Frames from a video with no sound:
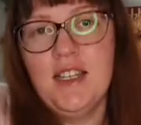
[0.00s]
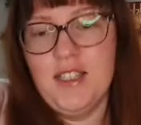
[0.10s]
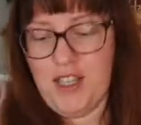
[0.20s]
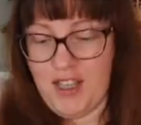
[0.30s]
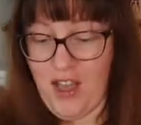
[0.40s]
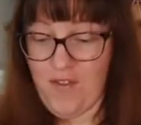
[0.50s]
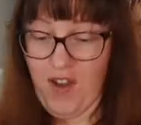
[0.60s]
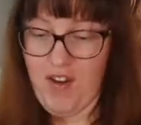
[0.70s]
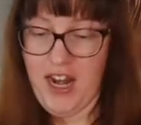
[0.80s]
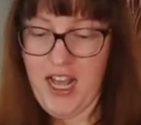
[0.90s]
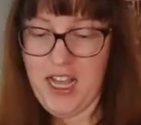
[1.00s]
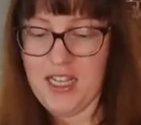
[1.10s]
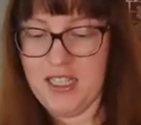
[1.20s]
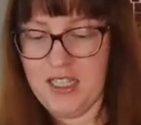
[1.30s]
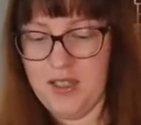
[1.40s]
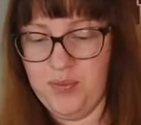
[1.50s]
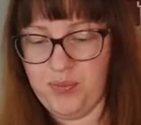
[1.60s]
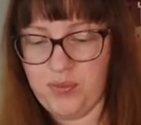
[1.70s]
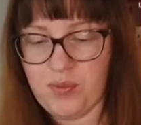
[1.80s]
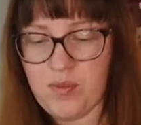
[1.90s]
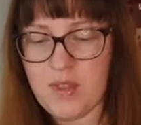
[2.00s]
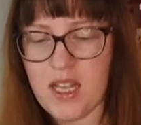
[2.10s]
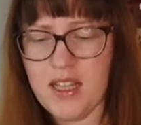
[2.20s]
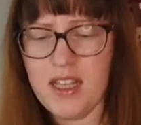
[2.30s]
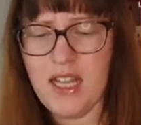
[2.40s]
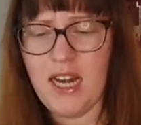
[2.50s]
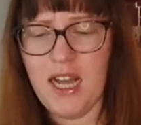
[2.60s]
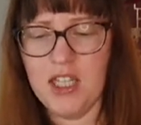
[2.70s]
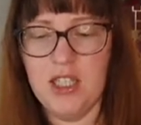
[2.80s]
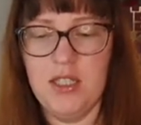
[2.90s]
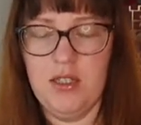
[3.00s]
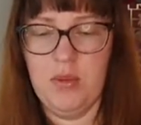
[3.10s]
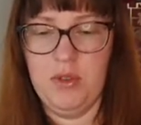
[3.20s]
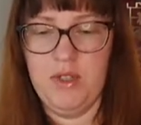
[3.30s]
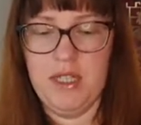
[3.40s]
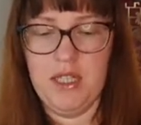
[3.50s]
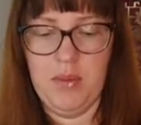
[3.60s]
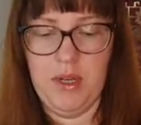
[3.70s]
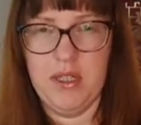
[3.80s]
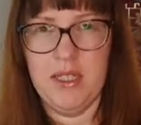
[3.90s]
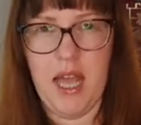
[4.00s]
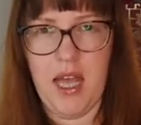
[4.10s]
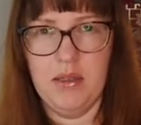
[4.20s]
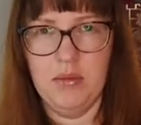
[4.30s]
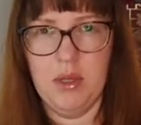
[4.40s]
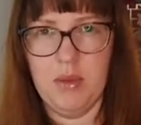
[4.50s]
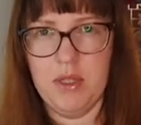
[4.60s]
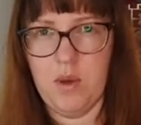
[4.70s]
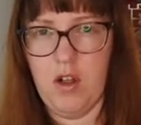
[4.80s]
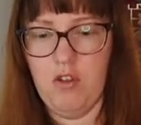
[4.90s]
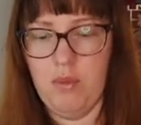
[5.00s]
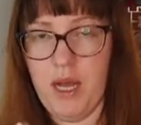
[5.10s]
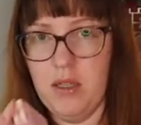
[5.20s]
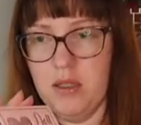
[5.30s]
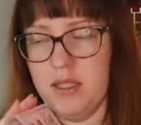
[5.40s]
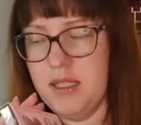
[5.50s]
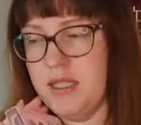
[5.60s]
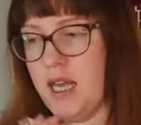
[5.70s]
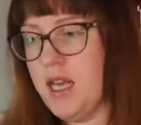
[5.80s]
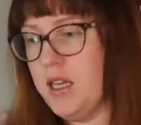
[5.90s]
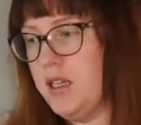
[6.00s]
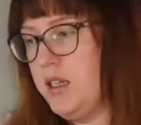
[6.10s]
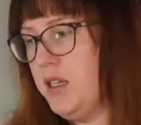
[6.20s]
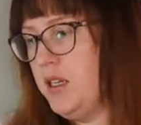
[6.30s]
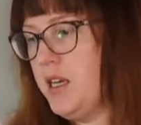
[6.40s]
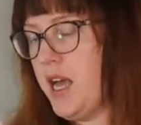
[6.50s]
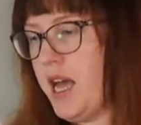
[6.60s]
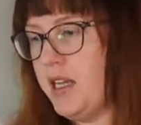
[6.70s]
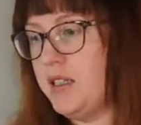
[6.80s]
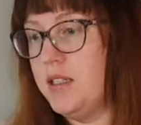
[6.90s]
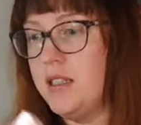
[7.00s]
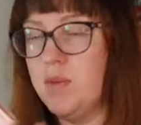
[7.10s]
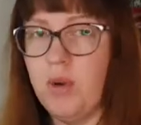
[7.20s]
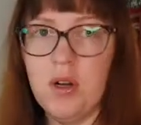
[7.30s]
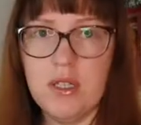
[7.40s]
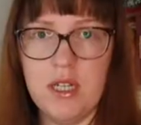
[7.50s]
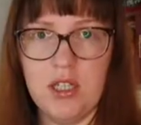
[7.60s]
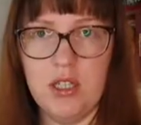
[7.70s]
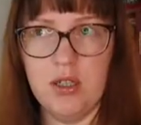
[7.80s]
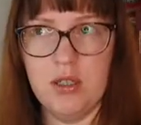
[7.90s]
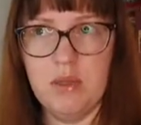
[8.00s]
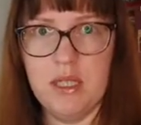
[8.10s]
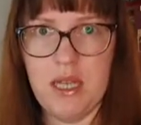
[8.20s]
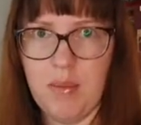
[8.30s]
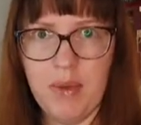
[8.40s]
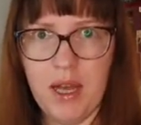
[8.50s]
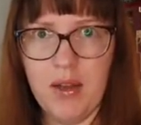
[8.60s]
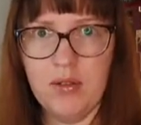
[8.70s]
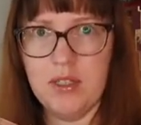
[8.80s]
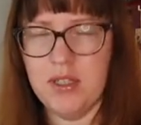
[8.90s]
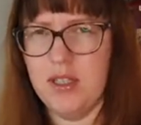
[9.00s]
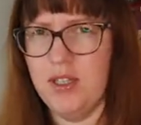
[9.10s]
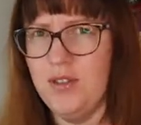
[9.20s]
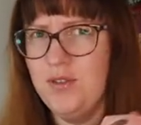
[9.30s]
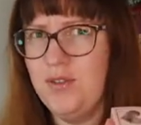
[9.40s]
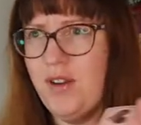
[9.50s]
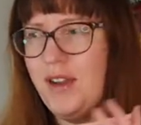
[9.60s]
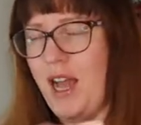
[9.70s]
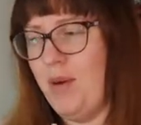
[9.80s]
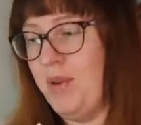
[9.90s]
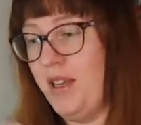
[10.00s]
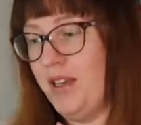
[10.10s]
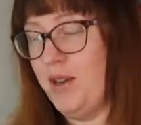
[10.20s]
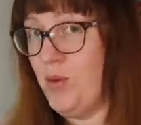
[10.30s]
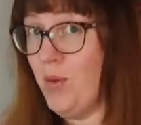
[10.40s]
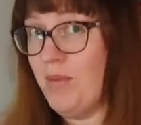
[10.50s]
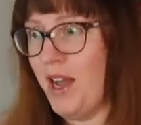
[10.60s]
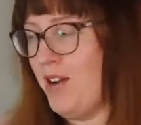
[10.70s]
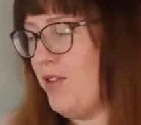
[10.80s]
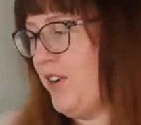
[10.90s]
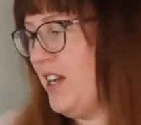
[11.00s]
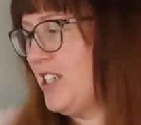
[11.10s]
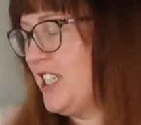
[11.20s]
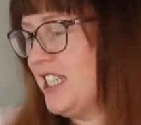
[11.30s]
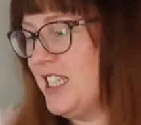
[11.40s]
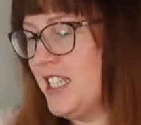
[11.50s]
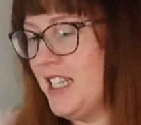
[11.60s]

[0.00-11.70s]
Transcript: So they're very nice. I think their lashes normally retail about 10, maybe £12 a set. And this box actually cost me £10, so very happy at one pair of lashes.